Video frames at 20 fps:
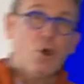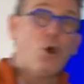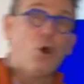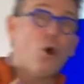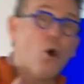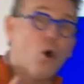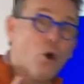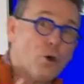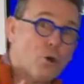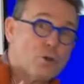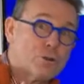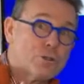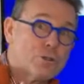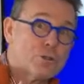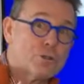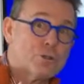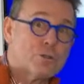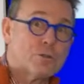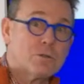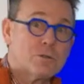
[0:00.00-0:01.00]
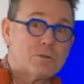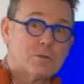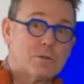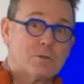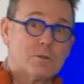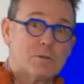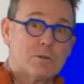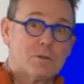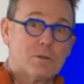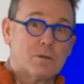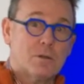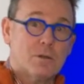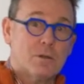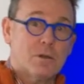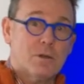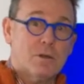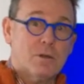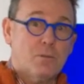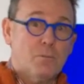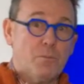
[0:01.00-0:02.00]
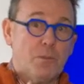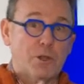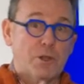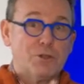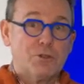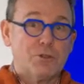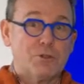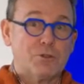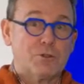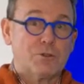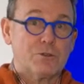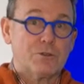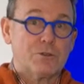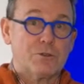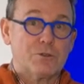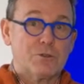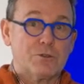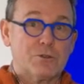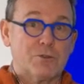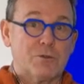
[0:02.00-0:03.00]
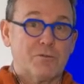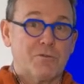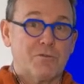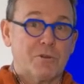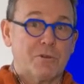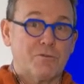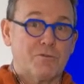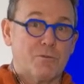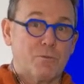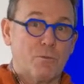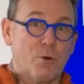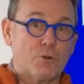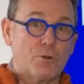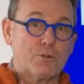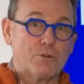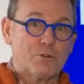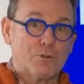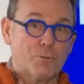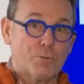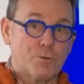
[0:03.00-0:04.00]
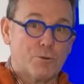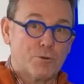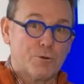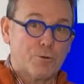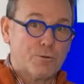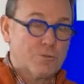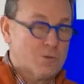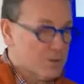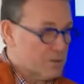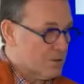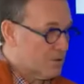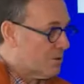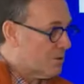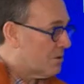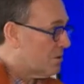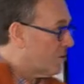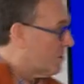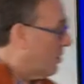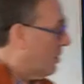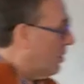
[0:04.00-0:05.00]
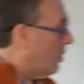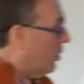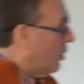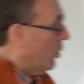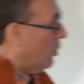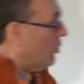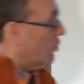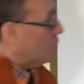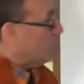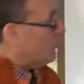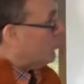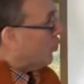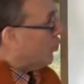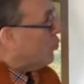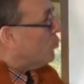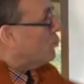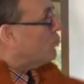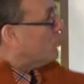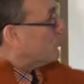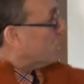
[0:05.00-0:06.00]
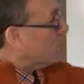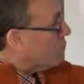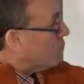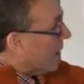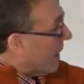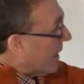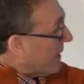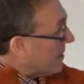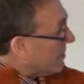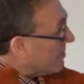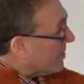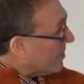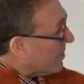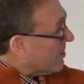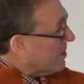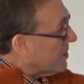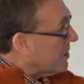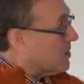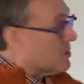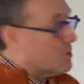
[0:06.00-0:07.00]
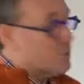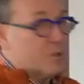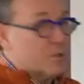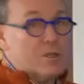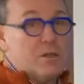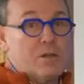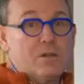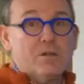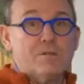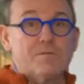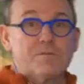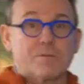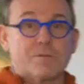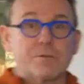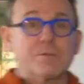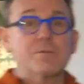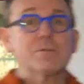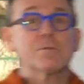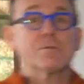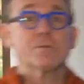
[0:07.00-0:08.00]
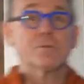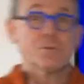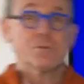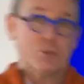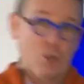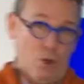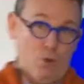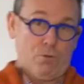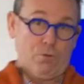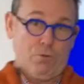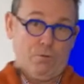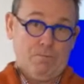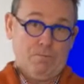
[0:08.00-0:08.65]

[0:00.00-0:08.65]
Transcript: or patients suffering from osteoporosis, don't do any techniques with a lever. So,